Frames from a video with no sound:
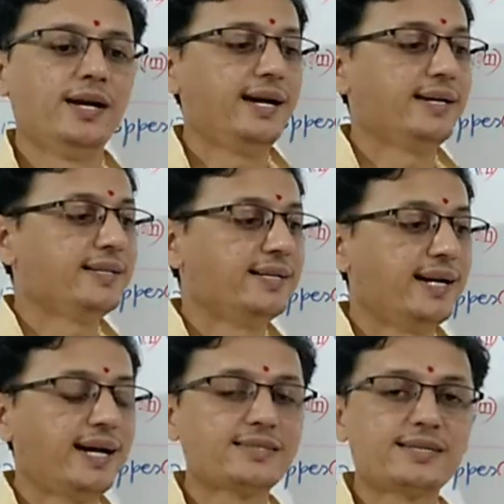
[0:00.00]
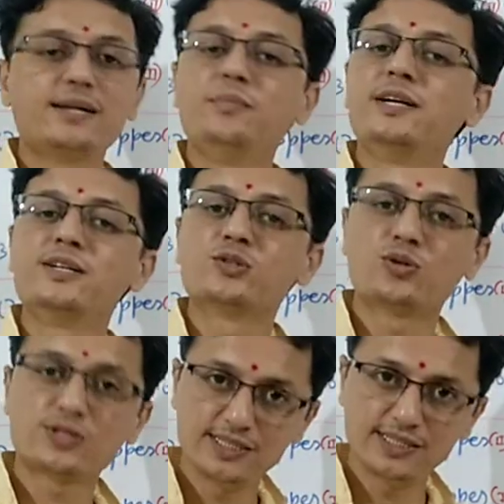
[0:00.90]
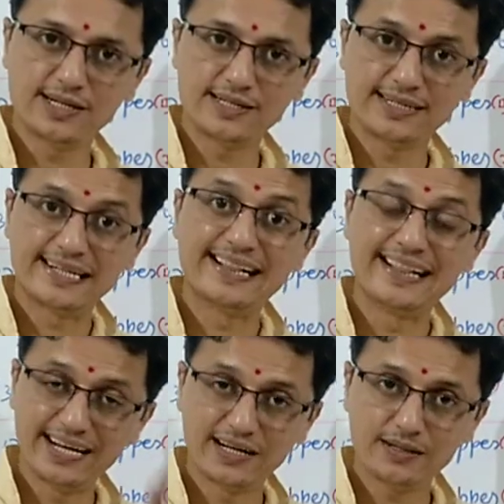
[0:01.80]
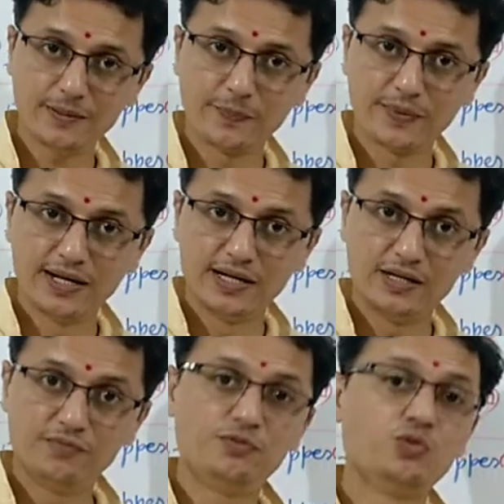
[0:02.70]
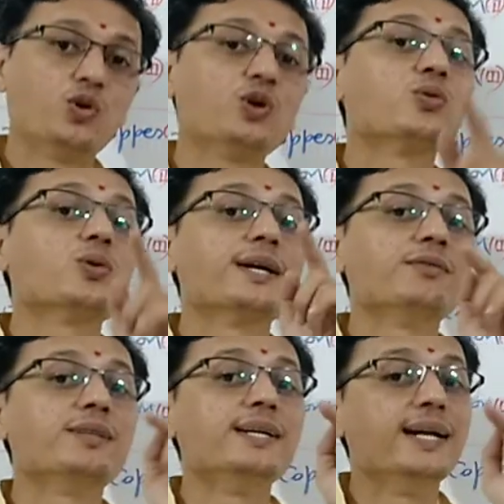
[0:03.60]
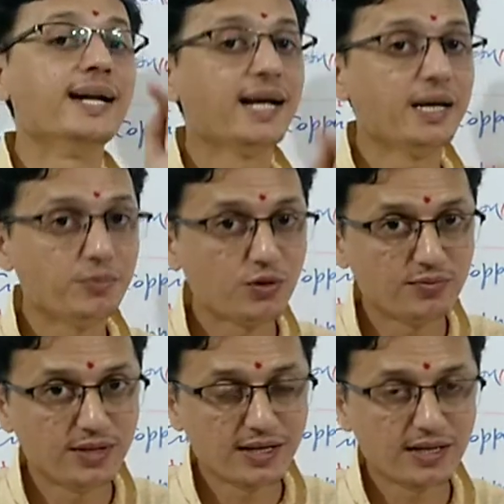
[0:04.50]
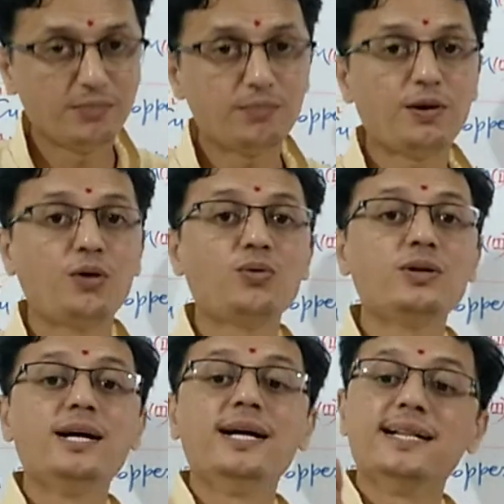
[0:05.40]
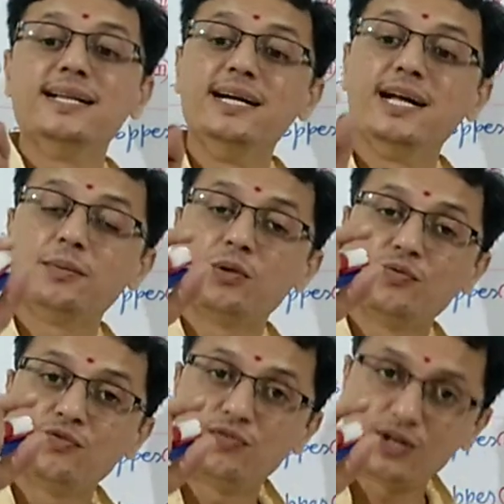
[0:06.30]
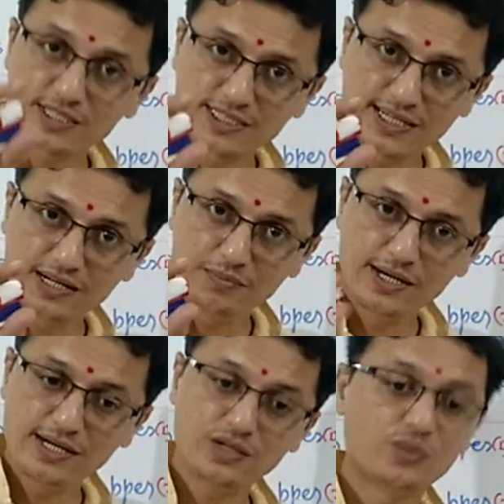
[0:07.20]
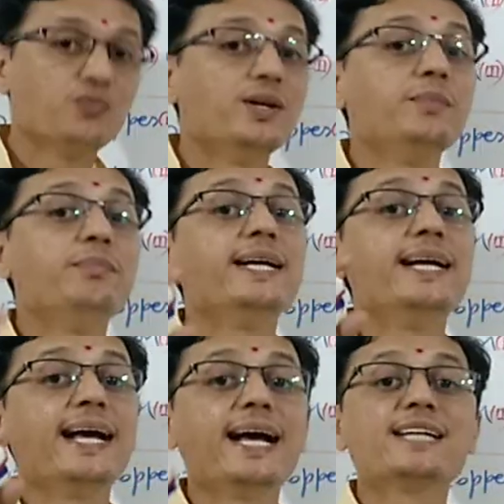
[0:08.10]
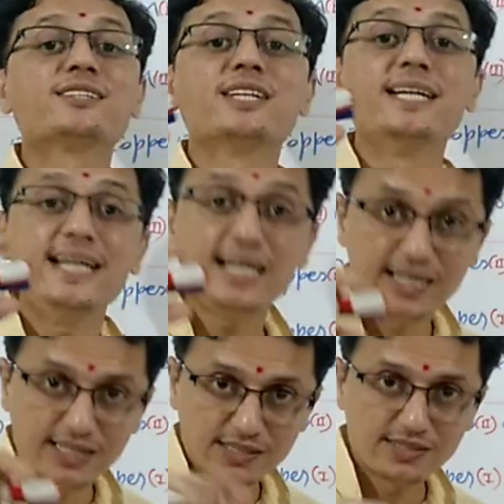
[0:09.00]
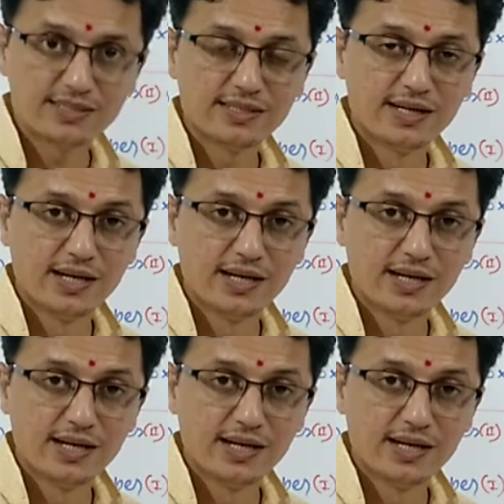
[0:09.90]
and the last element is oxygen, then if you want to give the name of that compound, the name of first element will be as it is,